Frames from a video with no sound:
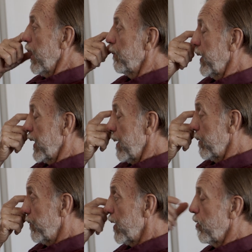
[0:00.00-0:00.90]
and when he came
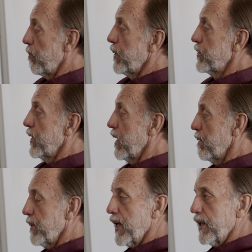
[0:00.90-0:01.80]
to Fairhope, he set
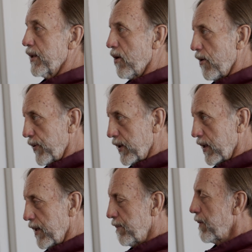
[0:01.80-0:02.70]
up a coffee club.